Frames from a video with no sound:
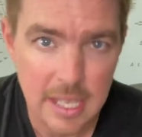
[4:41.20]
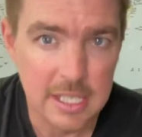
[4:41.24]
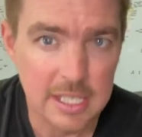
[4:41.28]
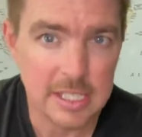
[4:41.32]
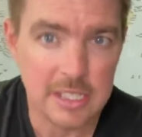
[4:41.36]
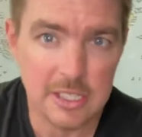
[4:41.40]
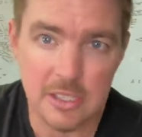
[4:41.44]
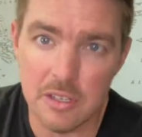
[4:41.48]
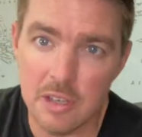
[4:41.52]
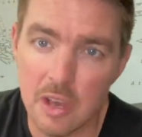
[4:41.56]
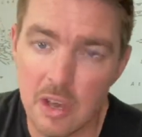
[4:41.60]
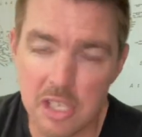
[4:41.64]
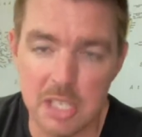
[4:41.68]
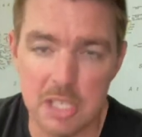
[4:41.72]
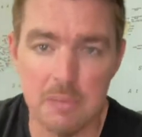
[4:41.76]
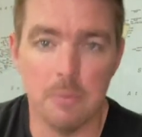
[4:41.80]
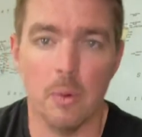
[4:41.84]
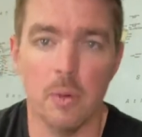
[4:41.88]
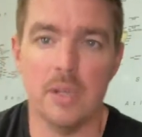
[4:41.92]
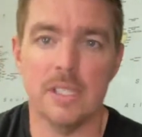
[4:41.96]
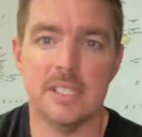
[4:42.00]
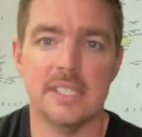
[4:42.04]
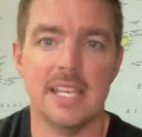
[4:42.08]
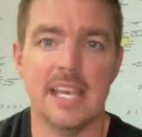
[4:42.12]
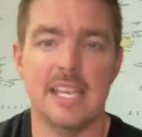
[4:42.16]
You know your
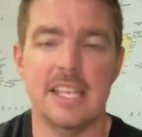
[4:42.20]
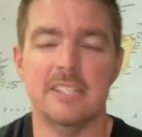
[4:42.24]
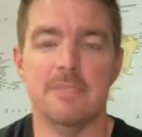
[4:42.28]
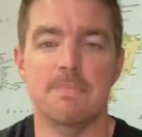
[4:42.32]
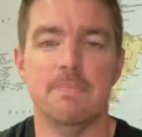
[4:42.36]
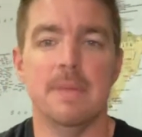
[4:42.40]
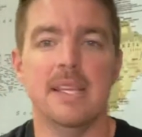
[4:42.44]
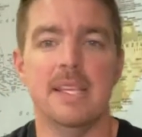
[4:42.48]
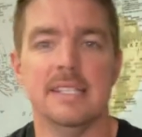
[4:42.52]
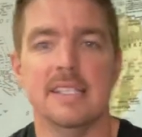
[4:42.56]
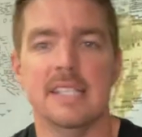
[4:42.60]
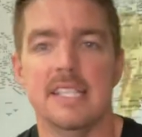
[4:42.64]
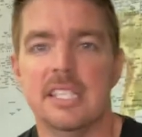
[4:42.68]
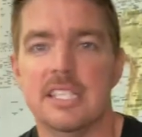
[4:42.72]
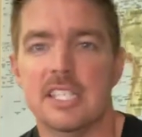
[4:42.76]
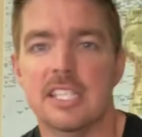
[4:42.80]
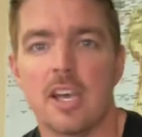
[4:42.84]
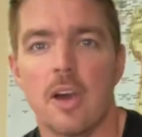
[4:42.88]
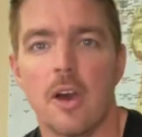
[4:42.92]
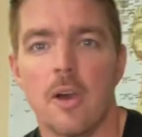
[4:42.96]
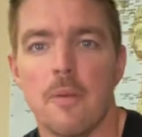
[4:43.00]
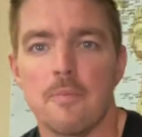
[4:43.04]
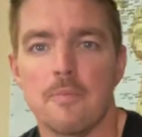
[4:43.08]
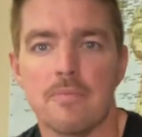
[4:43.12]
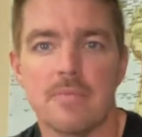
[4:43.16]
boy stays busy, so
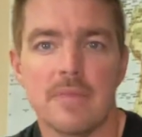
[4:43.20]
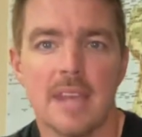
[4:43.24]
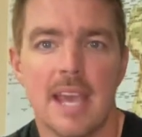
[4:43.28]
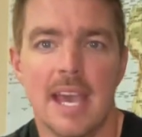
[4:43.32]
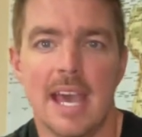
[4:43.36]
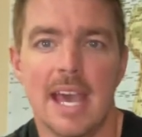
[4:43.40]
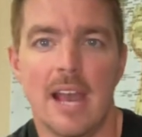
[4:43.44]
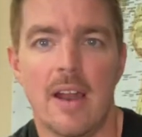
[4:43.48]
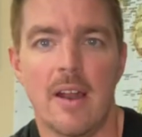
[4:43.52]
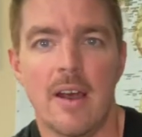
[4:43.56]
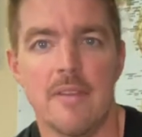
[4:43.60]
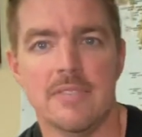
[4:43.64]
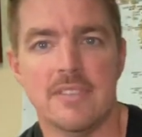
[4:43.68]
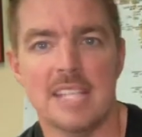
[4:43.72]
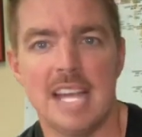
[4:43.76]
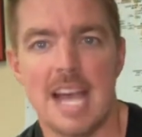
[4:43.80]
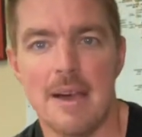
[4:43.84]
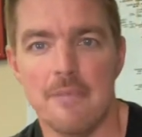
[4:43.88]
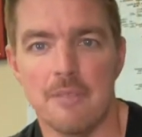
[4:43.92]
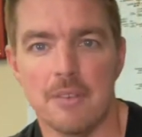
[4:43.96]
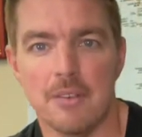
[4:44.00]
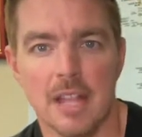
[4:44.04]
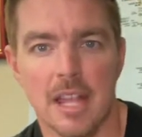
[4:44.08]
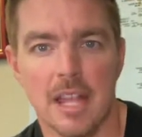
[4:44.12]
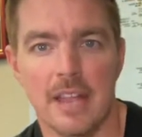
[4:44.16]
I don't have time
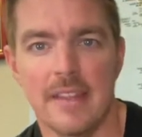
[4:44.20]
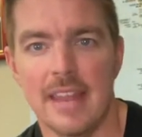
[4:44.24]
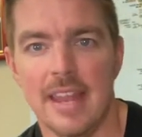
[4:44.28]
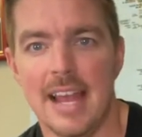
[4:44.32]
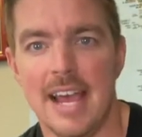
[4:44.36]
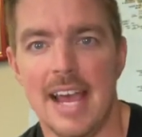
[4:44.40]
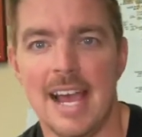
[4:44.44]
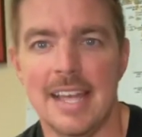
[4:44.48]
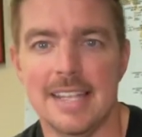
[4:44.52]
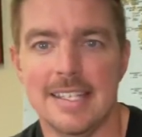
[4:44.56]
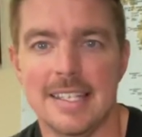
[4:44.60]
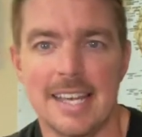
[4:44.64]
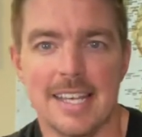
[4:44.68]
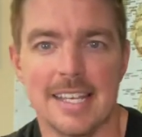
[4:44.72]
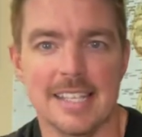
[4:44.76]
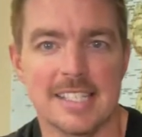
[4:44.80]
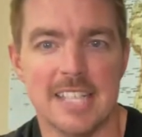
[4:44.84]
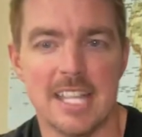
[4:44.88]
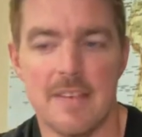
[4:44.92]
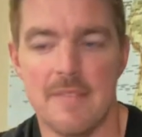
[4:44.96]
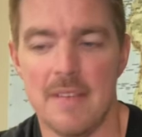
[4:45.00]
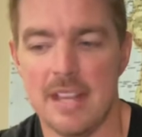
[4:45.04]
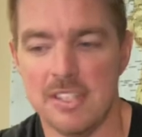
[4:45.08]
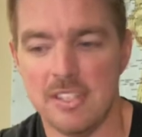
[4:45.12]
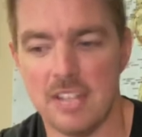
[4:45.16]
for a lot of that high-tech
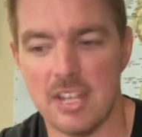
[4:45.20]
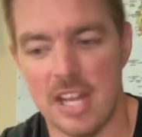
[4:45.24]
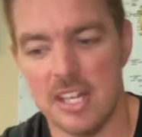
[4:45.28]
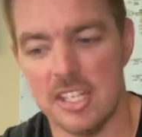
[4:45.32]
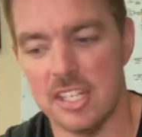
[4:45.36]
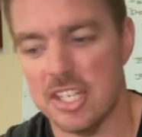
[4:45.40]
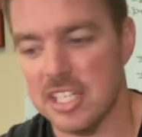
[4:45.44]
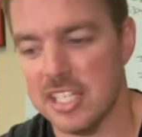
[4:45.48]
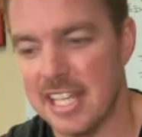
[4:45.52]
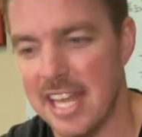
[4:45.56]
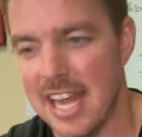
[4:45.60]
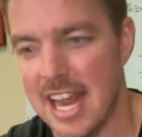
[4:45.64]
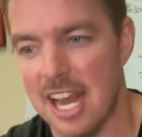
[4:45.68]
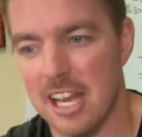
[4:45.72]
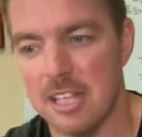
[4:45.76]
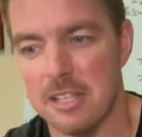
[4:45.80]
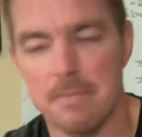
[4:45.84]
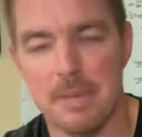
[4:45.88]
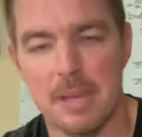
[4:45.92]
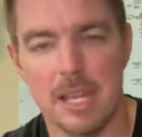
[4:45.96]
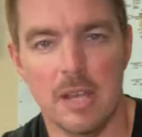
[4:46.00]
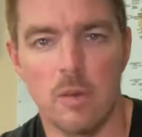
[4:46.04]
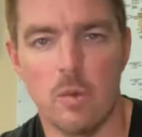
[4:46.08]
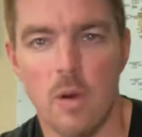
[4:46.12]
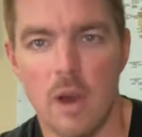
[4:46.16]
stuff. I try to just get out as
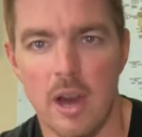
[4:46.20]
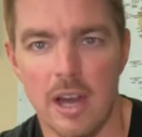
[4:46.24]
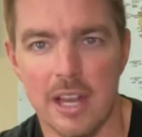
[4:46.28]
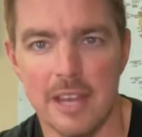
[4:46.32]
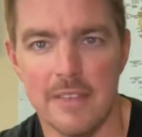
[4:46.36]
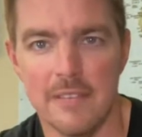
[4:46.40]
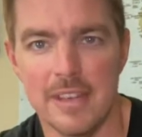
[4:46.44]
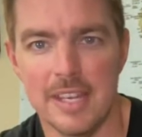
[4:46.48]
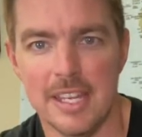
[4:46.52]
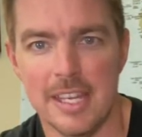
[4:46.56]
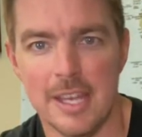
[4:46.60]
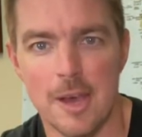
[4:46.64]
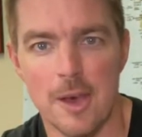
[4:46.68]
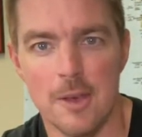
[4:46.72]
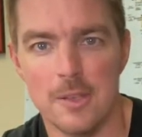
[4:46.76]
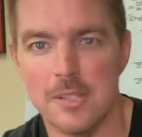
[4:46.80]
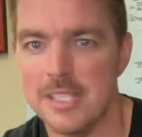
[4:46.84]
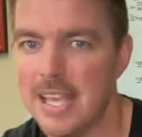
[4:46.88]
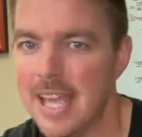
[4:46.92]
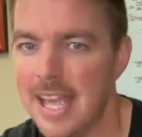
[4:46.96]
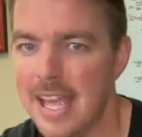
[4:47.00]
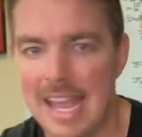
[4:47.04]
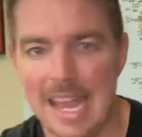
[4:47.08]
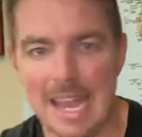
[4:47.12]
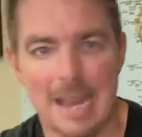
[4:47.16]
many quality videos
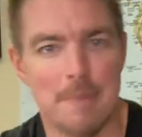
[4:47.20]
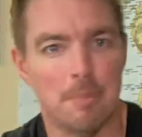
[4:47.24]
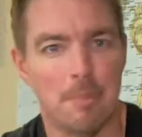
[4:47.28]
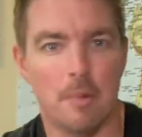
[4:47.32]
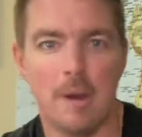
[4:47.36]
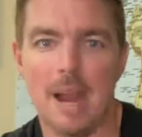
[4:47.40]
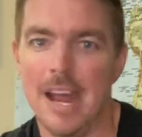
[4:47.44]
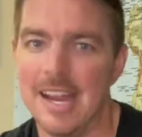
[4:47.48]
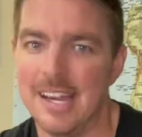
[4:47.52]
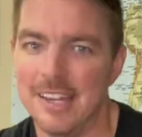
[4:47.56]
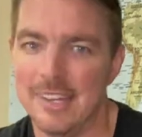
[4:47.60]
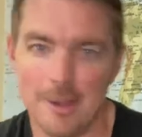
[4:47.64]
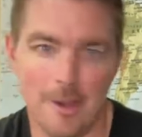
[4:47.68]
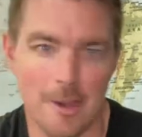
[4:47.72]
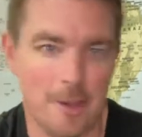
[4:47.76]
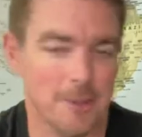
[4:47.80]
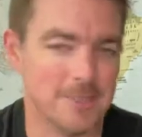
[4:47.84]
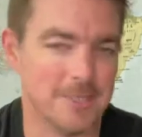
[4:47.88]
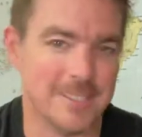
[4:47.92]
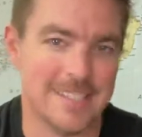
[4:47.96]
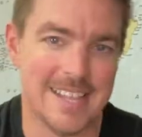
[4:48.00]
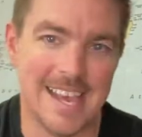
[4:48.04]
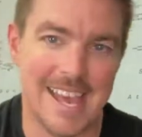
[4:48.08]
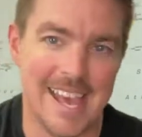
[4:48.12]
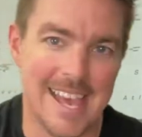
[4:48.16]
and brighten
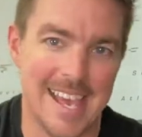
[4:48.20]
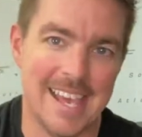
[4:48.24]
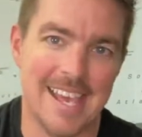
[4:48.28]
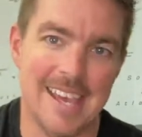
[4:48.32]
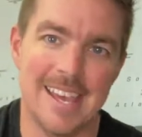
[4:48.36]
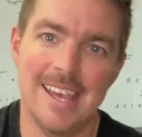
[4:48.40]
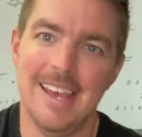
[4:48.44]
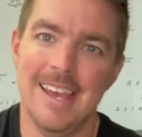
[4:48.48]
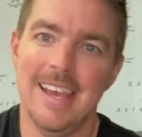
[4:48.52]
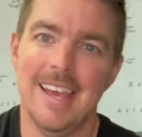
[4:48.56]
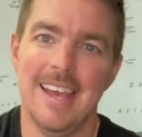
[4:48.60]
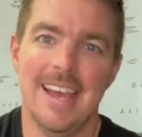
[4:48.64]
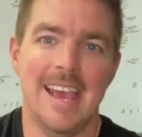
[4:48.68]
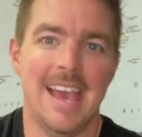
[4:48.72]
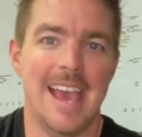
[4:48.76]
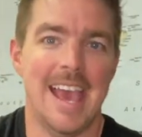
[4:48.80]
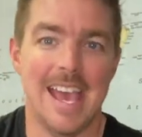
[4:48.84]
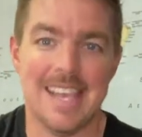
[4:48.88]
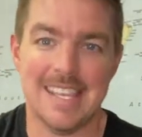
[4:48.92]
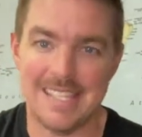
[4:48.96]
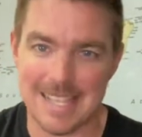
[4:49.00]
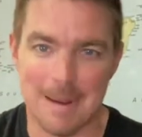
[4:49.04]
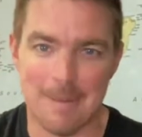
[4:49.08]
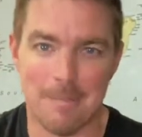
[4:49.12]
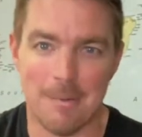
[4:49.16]
y'all's day
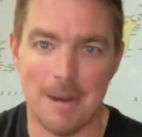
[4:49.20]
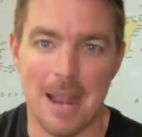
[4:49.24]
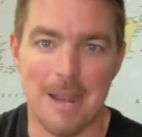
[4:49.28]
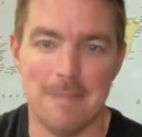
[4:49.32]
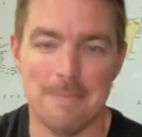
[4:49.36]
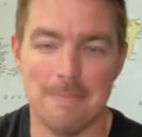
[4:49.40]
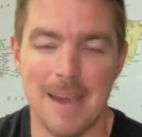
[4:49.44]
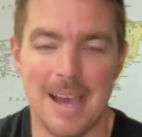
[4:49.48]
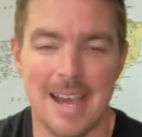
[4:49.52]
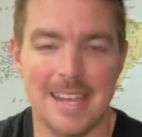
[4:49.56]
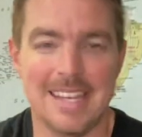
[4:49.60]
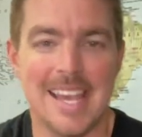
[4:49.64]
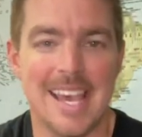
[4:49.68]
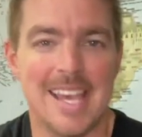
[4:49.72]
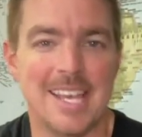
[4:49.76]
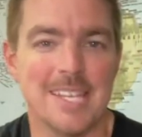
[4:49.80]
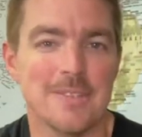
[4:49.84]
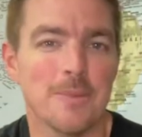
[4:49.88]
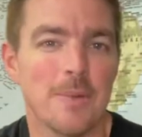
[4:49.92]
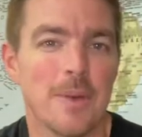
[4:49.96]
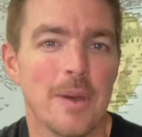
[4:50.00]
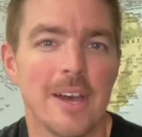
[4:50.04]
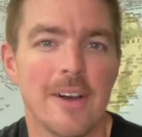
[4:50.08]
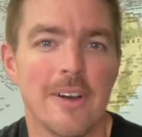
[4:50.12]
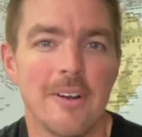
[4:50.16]
as I brighten my day as
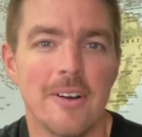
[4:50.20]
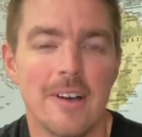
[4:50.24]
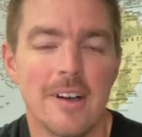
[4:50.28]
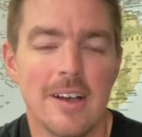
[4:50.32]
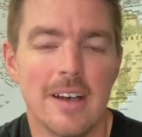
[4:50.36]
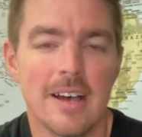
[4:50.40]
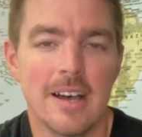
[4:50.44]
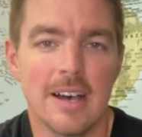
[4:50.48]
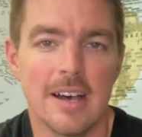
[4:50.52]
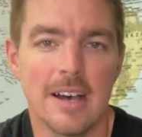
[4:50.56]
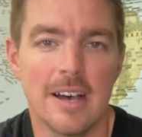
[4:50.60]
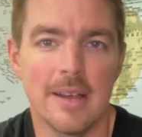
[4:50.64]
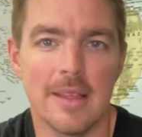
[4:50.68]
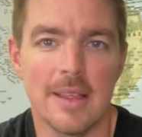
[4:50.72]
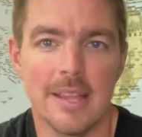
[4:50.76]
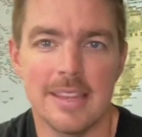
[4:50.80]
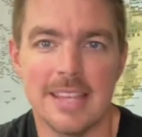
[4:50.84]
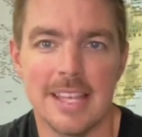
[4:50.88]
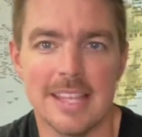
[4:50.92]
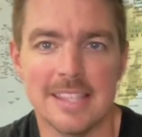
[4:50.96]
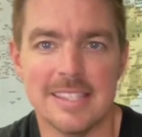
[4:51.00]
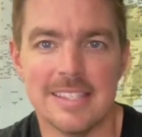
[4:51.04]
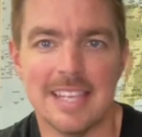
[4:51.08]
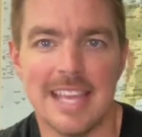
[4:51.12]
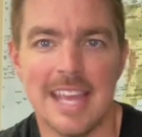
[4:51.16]
well.
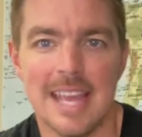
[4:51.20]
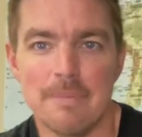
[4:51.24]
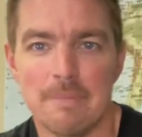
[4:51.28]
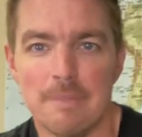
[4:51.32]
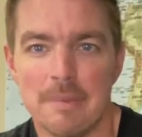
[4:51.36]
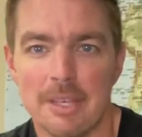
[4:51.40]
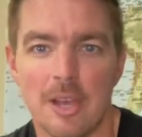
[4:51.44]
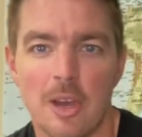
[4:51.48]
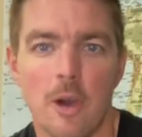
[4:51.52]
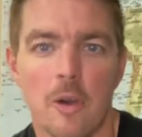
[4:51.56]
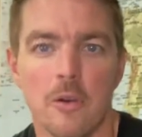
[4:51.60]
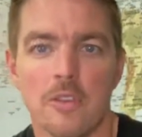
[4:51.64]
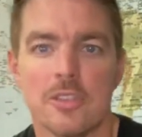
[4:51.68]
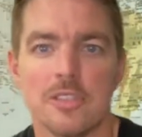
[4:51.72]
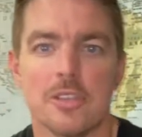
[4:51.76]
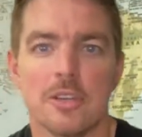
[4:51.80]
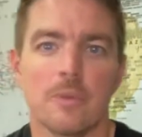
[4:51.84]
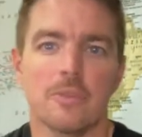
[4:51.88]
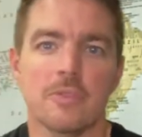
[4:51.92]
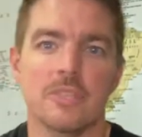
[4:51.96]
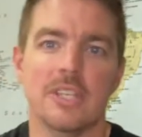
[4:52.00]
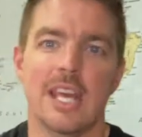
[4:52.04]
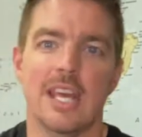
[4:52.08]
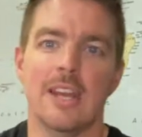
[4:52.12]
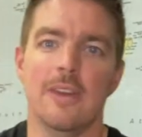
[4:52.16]
That's kind of the goal of this
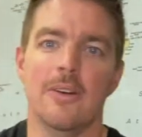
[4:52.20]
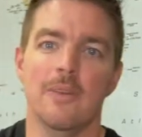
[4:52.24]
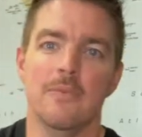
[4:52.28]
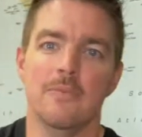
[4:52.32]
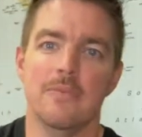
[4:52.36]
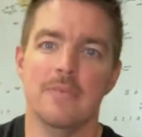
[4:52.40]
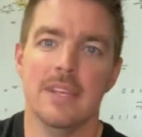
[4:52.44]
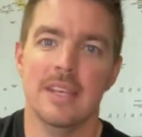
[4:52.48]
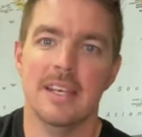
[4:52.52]
whole channel.